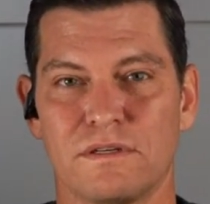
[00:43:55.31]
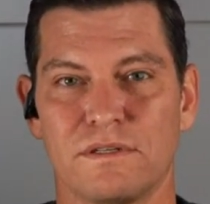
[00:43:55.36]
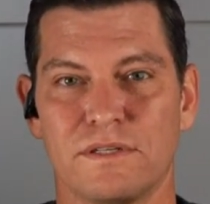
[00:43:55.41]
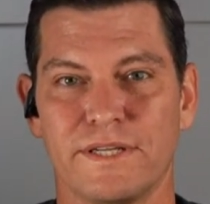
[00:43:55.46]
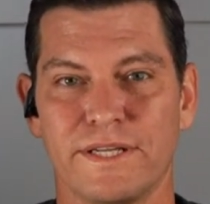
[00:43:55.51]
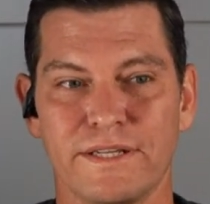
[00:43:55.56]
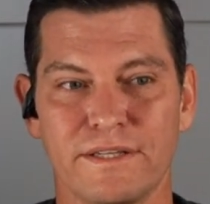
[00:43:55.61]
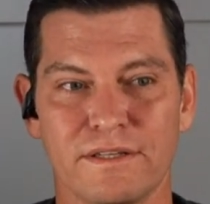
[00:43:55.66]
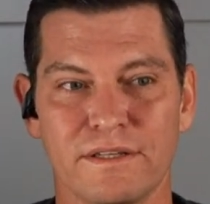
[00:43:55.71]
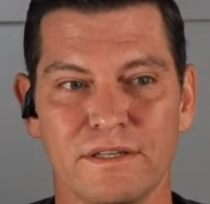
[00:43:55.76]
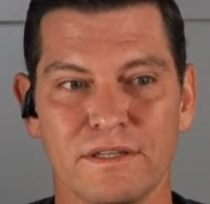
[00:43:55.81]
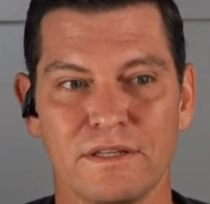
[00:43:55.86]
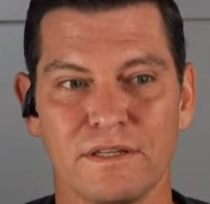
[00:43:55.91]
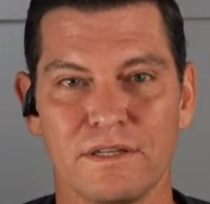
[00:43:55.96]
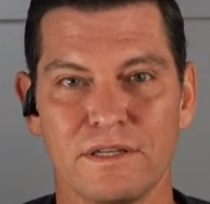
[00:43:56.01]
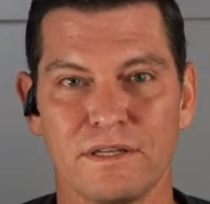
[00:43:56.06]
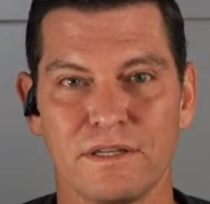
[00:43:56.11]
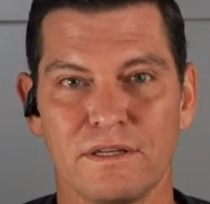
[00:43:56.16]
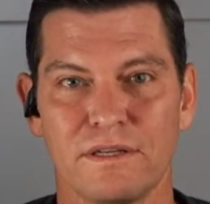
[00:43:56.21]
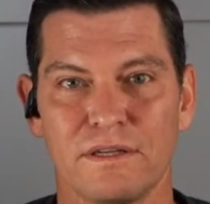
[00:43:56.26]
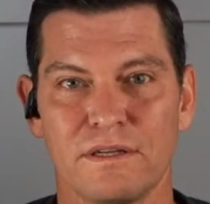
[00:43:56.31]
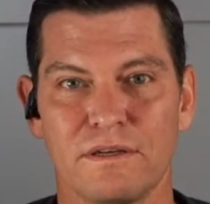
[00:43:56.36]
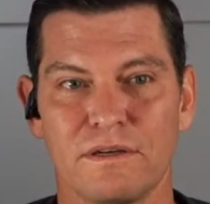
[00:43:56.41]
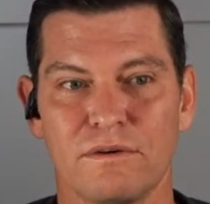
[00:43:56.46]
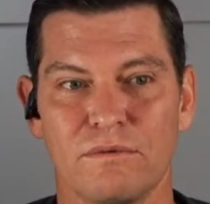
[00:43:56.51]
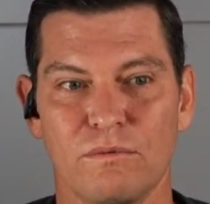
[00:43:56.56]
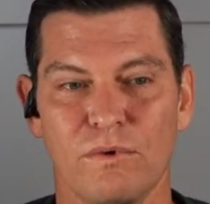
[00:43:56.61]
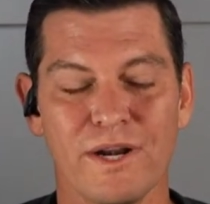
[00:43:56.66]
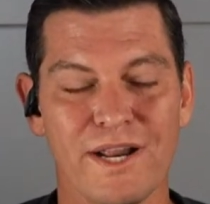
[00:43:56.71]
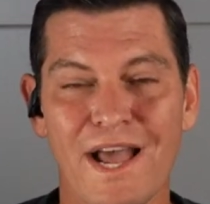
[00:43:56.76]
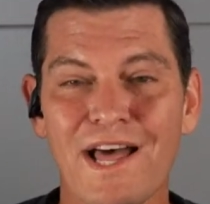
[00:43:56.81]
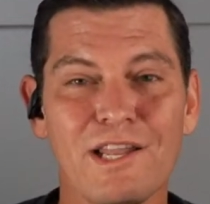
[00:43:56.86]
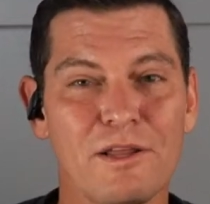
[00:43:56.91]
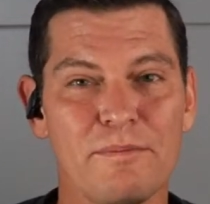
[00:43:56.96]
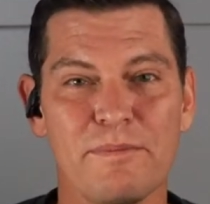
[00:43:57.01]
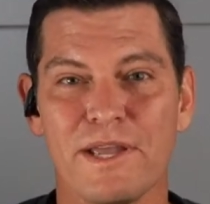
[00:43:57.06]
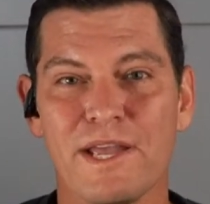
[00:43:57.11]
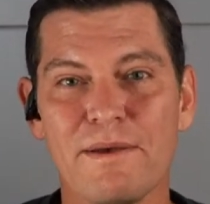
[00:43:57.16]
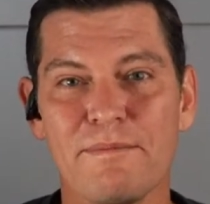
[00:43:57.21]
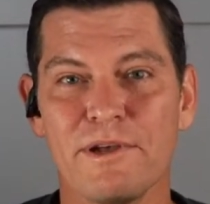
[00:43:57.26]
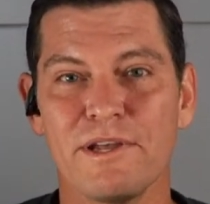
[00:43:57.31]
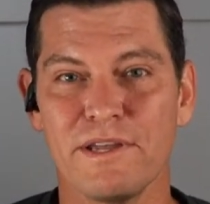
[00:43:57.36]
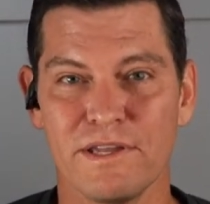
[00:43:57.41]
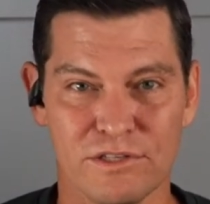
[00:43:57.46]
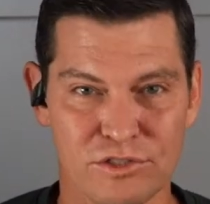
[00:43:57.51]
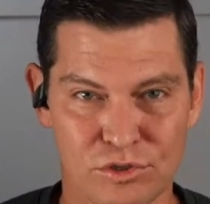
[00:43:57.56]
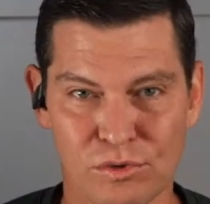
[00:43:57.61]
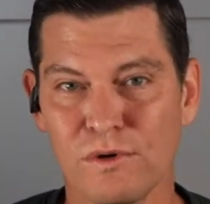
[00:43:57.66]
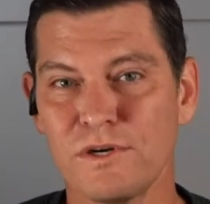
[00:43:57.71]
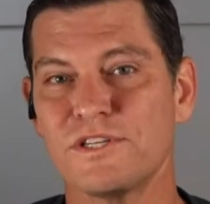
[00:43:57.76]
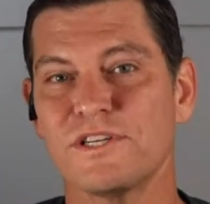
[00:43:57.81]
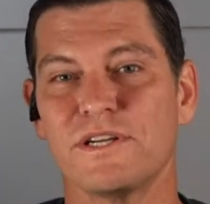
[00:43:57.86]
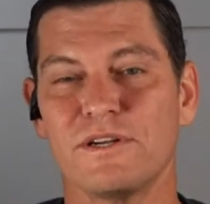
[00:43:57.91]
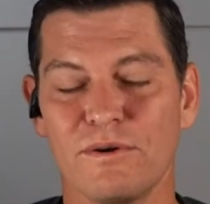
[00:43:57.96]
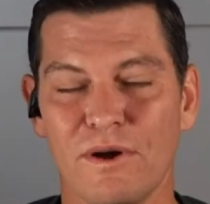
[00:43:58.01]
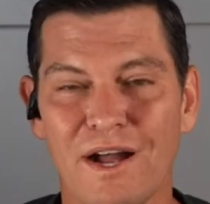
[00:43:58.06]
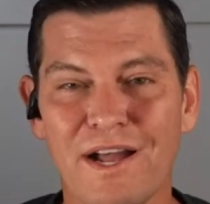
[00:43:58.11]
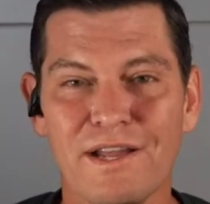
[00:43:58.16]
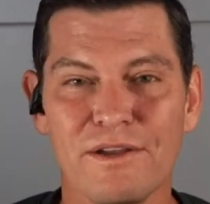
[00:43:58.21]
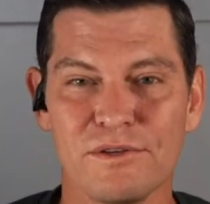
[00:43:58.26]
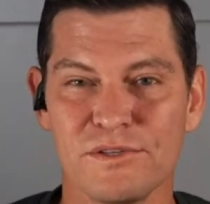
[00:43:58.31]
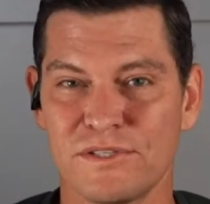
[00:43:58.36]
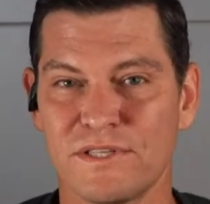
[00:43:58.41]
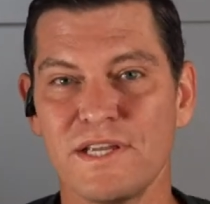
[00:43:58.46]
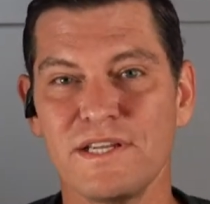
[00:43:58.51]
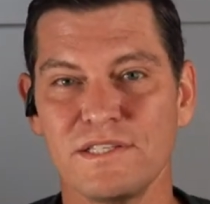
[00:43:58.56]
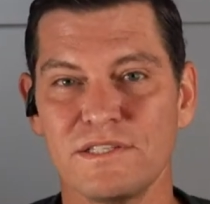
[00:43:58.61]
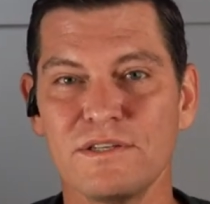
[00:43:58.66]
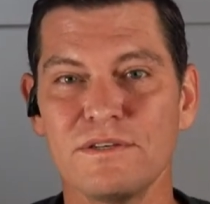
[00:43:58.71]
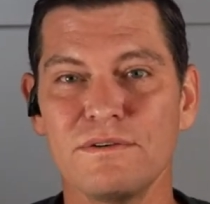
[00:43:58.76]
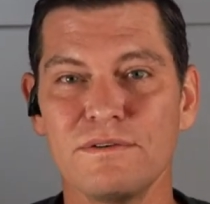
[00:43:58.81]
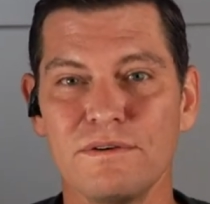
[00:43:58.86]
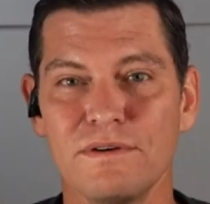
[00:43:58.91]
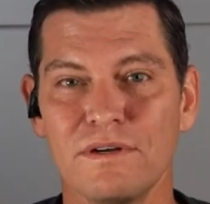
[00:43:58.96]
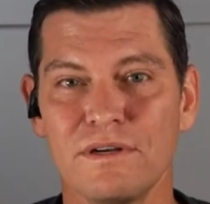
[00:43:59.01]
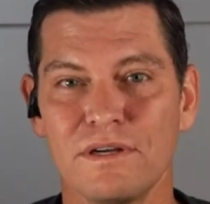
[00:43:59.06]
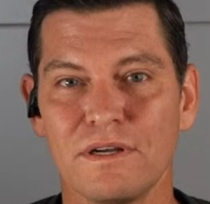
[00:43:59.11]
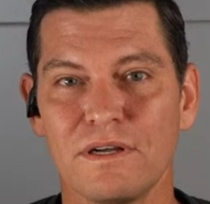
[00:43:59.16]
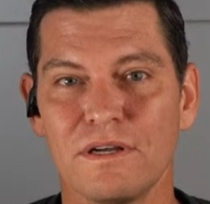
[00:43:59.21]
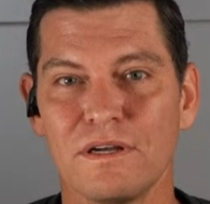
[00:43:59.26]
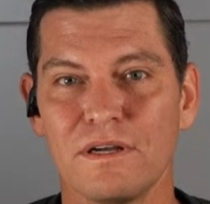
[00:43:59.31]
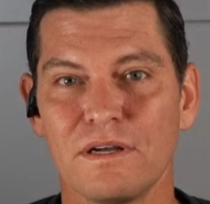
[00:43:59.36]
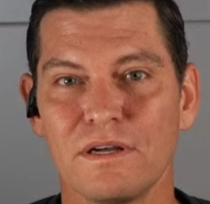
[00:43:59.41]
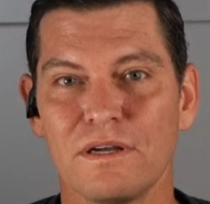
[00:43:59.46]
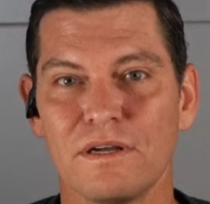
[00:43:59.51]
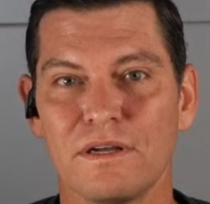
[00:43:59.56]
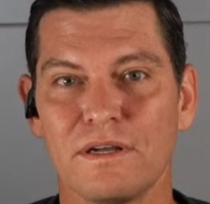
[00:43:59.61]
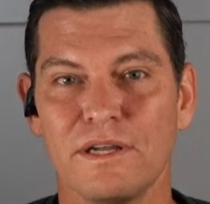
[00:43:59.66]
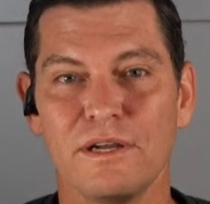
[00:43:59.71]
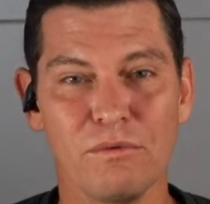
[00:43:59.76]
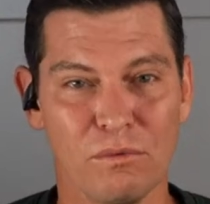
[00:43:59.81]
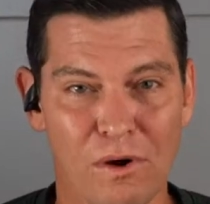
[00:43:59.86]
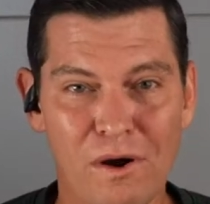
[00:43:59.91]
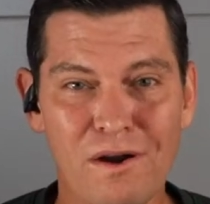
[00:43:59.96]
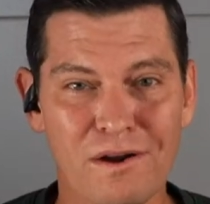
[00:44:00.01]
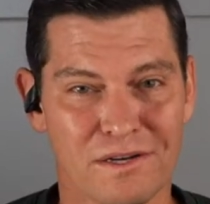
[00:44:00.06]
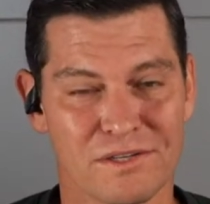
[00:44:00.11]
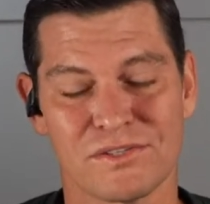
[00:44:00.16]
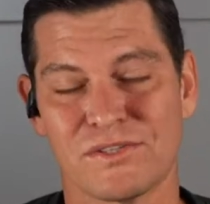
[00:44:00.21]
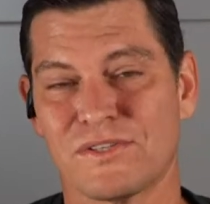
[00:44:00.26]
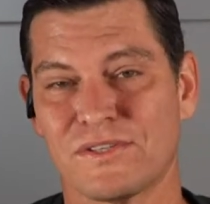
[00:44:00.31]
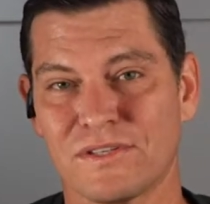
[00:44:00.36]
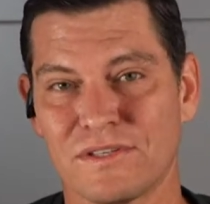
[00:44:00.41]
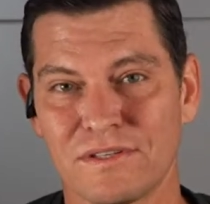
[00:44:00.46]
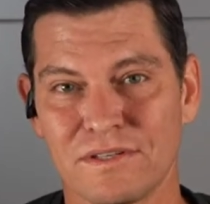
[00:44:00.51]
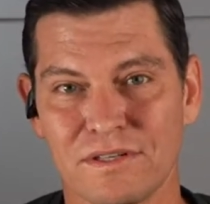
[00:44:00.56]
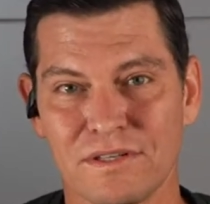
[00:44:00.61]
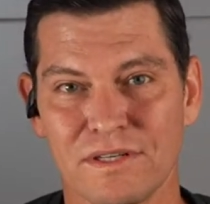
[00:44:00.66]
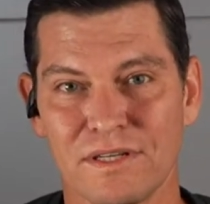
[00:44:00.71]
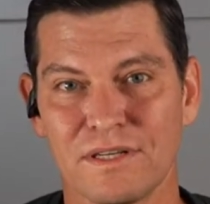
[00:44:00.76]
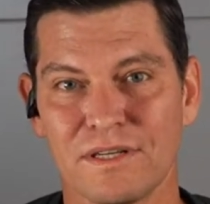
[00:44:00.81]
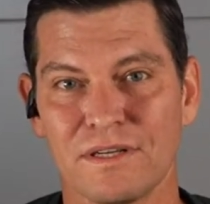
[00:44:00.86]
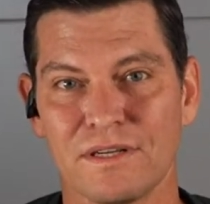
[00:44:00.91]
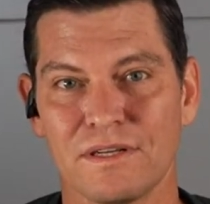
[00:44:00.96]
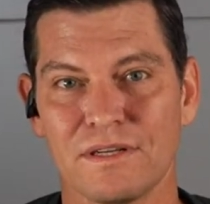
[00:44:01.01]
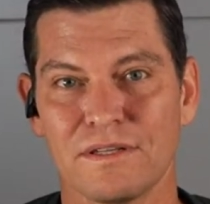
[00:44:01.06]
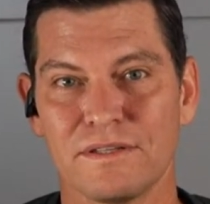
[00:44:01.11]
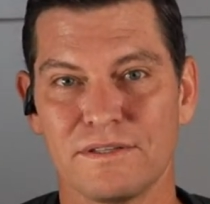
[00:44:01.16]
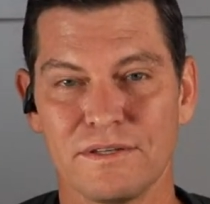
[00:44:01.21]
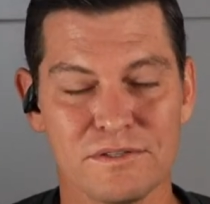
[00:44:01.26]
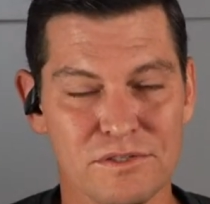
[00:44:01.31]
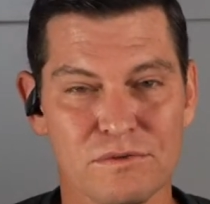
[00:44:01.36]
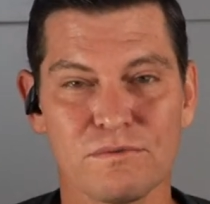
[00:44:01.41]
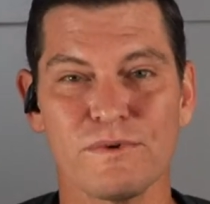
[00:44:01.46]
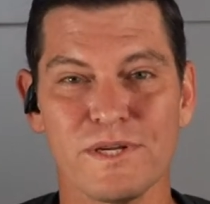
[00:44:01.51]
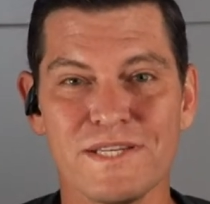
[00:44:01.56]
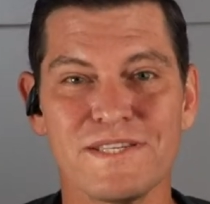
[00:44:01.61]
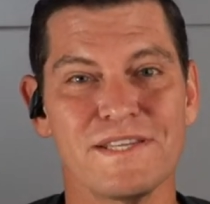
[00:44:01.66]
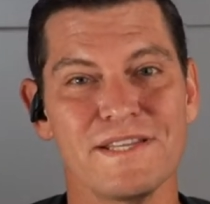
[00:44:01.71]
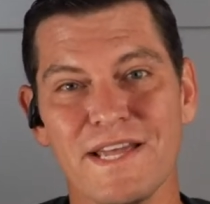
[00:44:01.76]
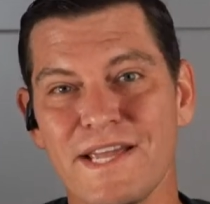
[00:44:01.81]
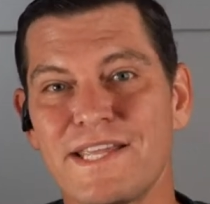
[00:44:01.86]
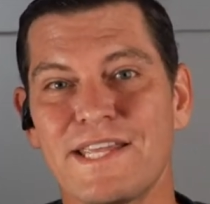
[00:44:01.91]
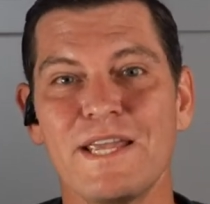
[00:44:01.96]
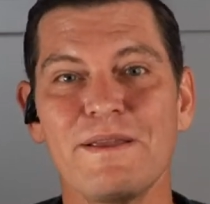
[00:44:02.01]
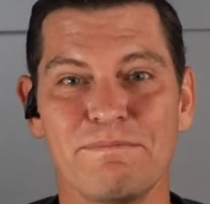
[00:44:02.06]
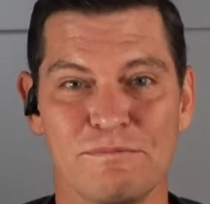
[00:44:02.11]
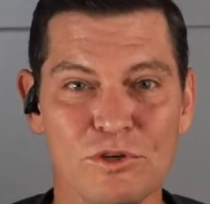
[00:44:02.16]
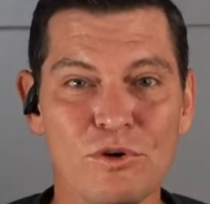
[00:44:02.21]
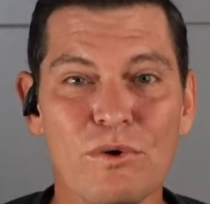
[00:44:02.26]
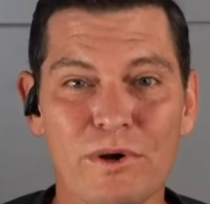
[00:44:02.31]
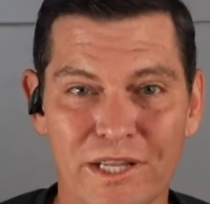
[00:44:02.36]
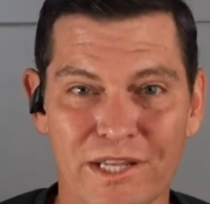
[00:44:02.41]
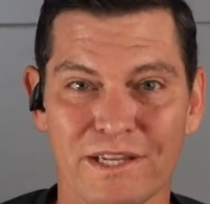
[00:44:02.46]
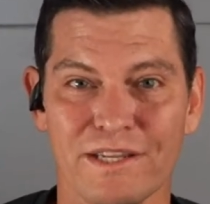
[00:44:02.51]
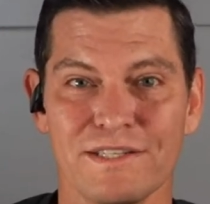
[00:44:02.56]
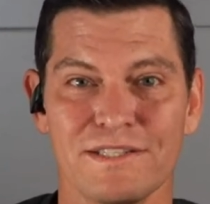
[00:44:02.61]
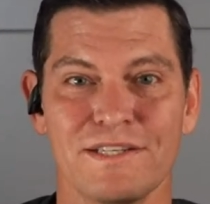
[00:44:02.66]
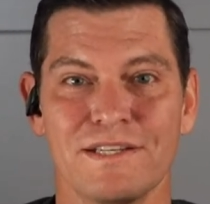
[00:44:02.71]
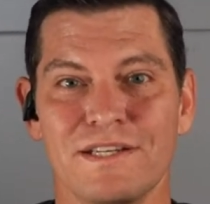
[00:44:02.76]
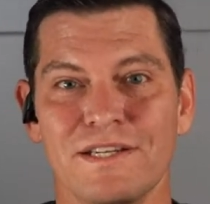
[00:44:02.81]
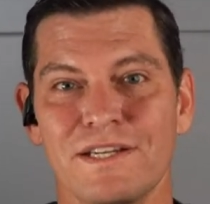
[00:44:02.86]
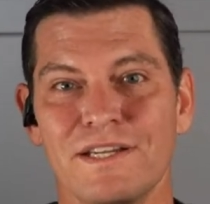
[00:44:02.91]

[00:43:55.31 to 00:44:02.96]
Like, what Alabama and Georgia and Ohio State do, it works. There's a reason they keep doing it.